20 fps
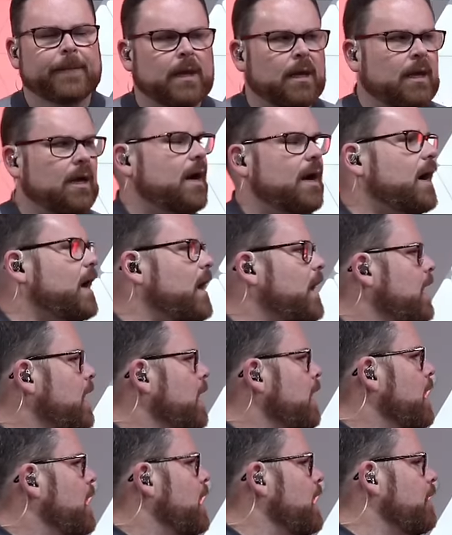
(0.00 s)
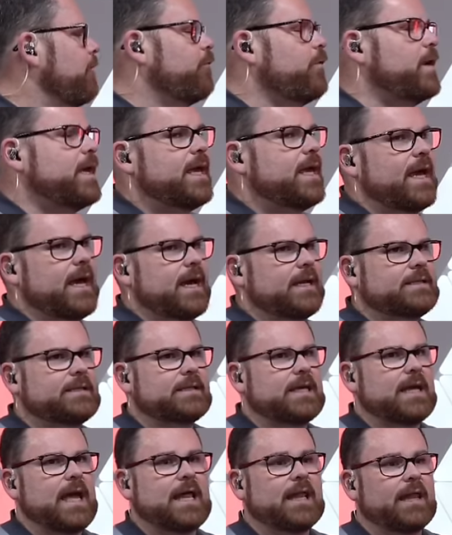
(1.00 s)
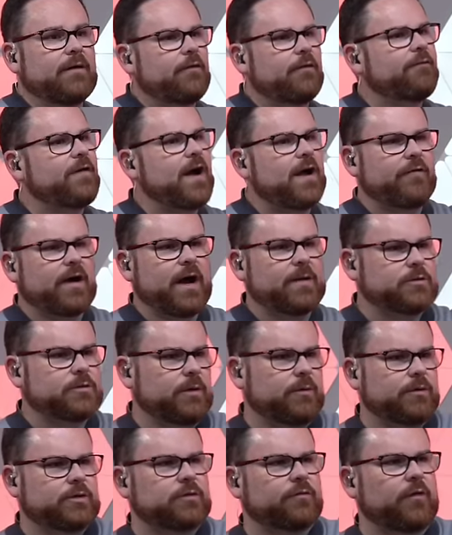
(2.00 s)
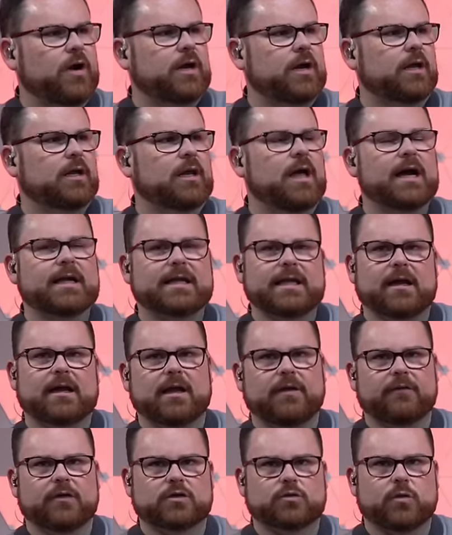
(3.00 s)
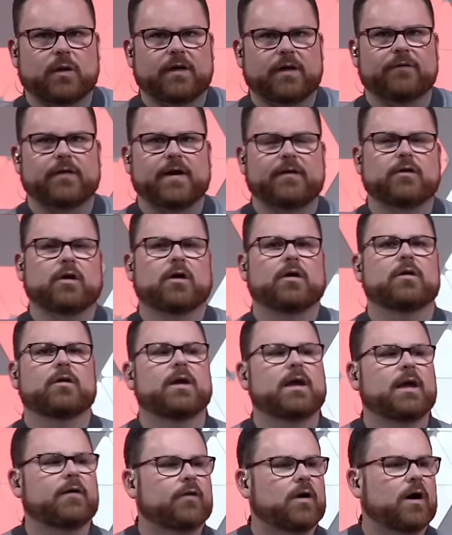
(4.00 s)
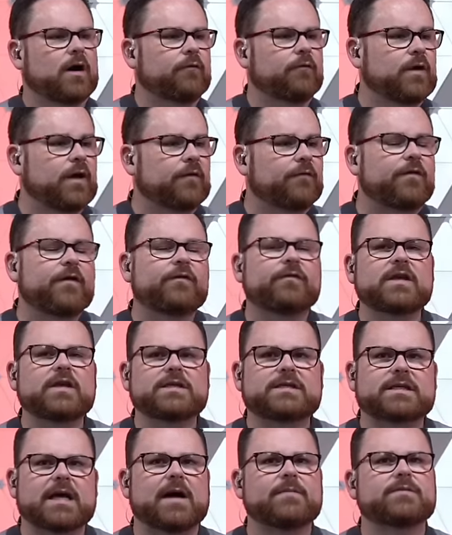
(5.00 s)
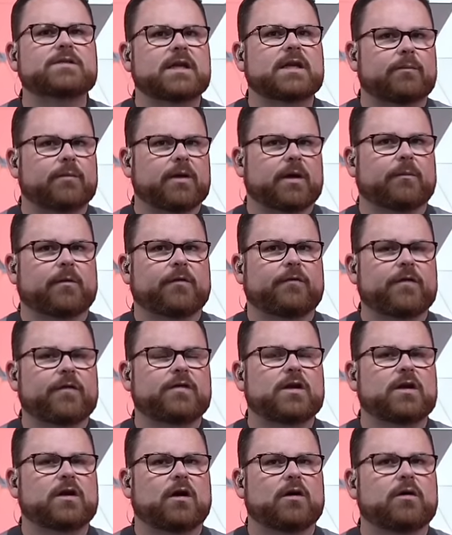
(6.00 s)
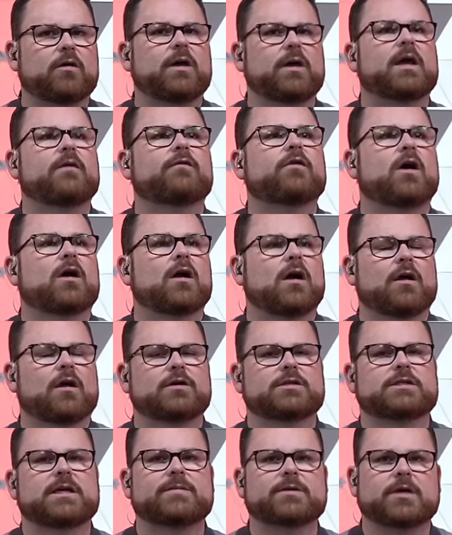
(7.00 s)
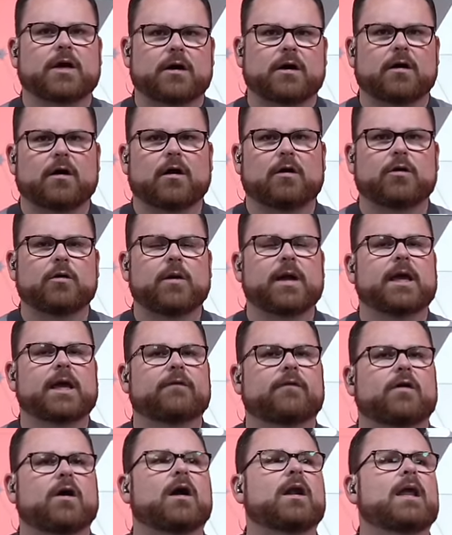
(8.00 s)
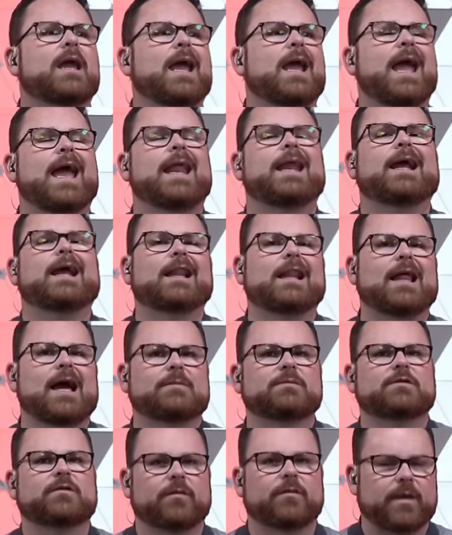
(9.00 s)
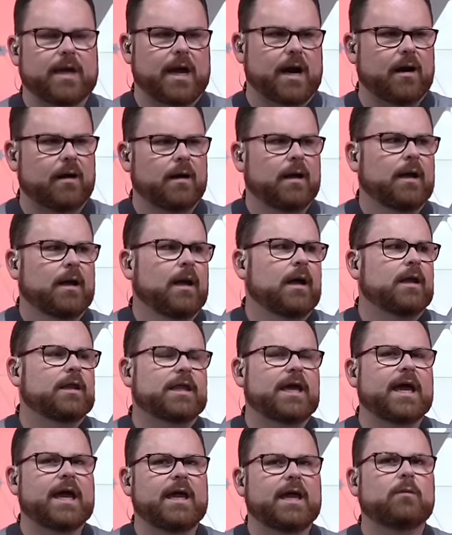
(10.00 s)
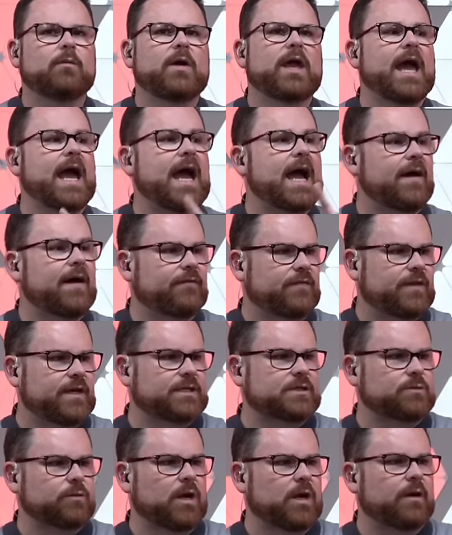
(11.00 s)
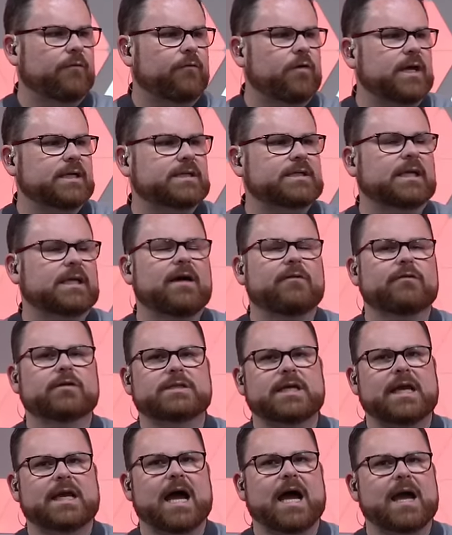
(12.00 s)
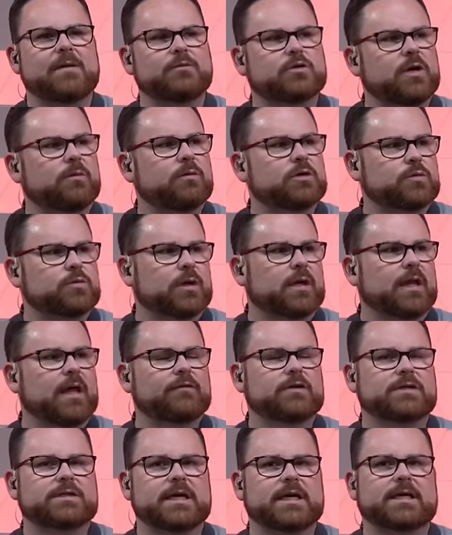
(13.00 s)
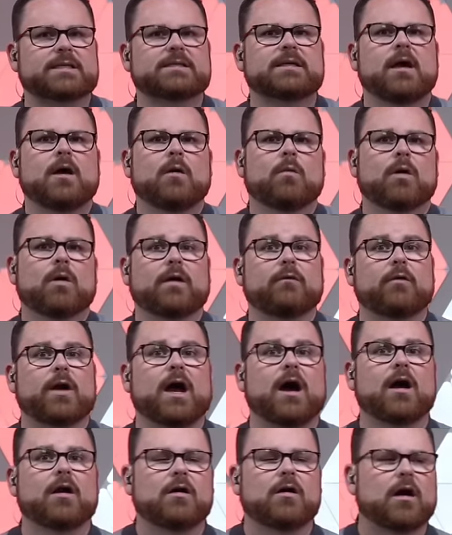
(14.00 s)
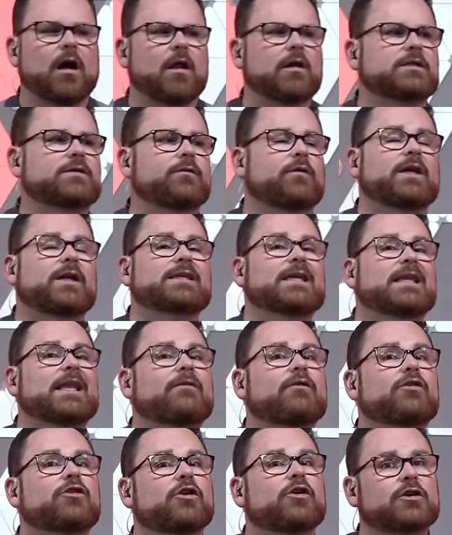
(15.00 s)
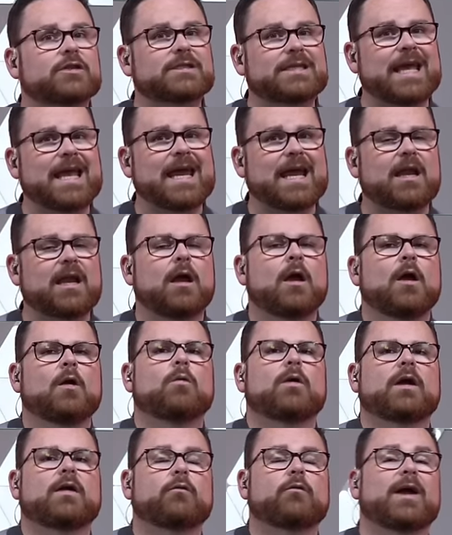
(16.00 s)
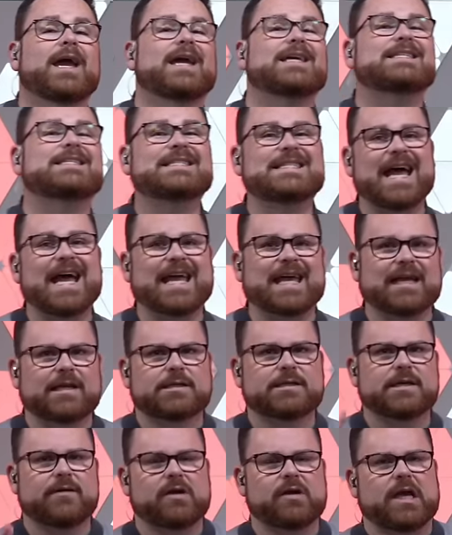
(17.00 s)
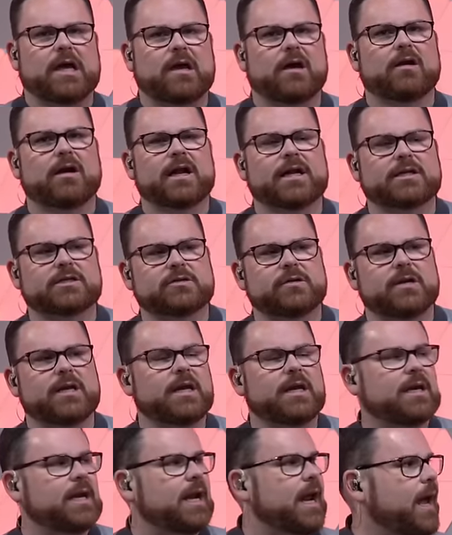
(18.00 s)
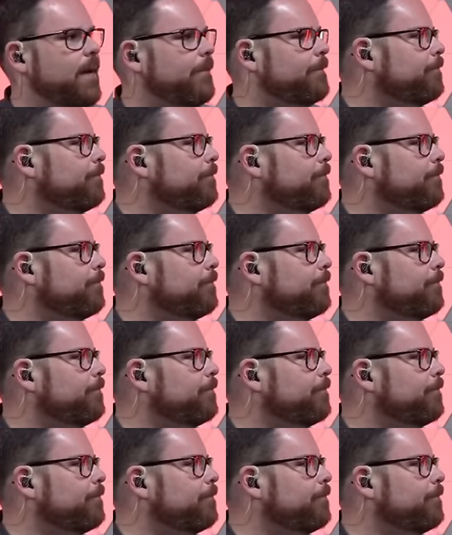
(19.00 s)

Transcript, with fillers: Uh, if we get a level five hype train, which you've already unlocked, that'll give a $25 Newegg gift card. If we get 50 subs, that'll become a $50 Newegg gift card, 100 subs, $100 Newegg gift card, and it climbs from there. Then we have this one. If we get to level 10 hype train, which we're at level six, we'll give away $100. If we get to level 13, we'll give away a second 7800X3D today.